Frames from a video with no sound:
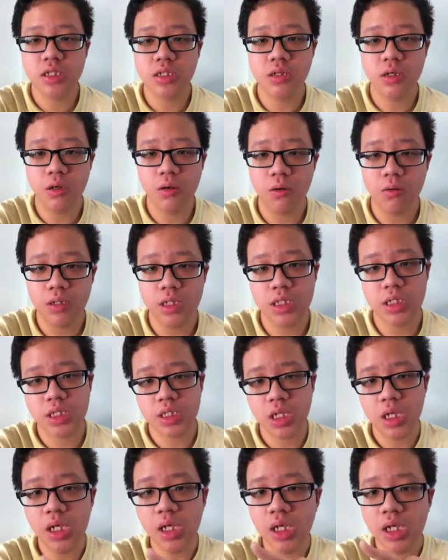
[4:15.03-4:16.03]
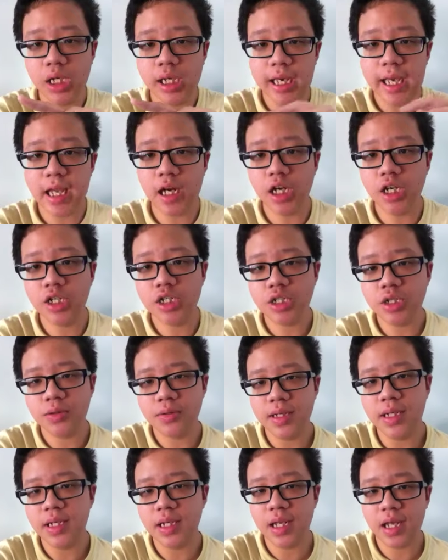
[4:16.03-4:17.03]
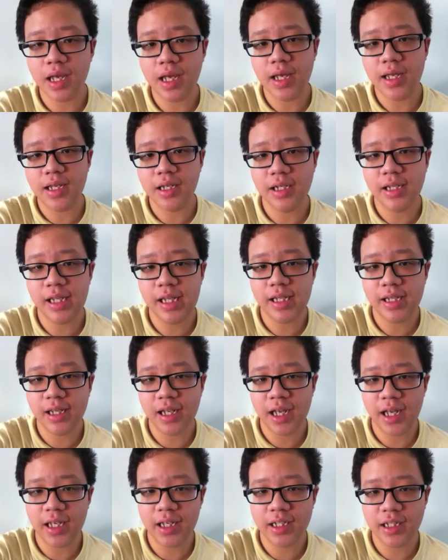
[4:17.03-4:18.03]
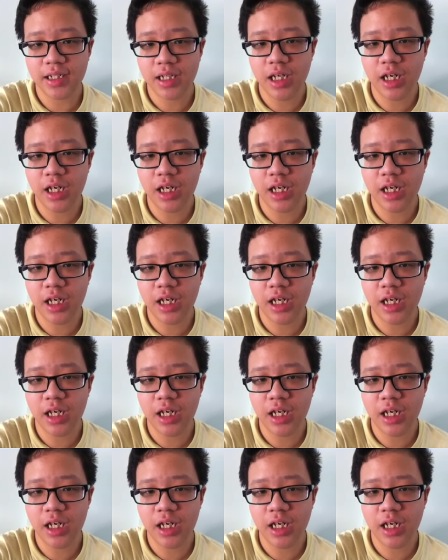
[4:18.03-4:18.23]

So just head on to it and click like